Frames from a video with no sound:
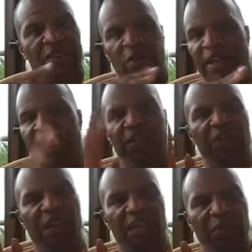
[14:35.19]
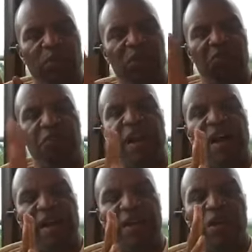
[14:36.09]
Don't let other, other people
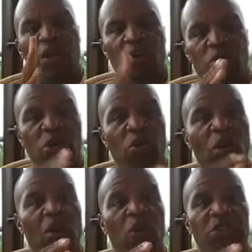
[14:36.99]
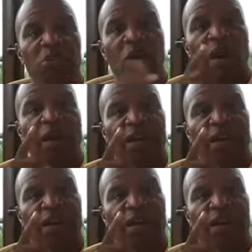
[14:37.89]
define who you are, what you are.